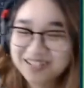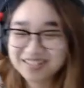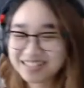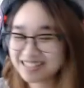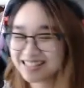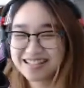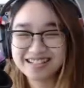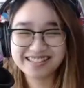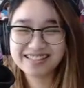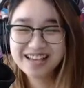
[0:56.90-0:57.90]
What is
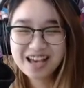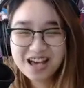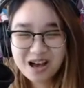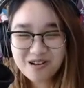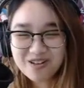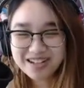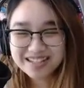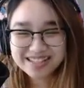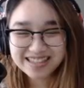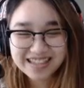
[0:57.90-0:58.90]
this? What
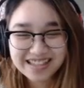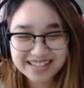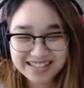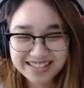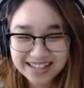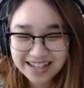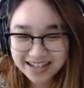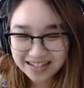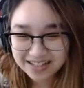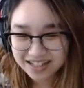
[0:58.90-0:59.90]
is this?
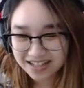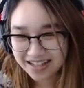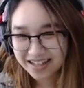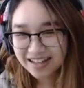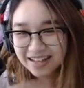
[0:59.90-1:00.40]
Okay.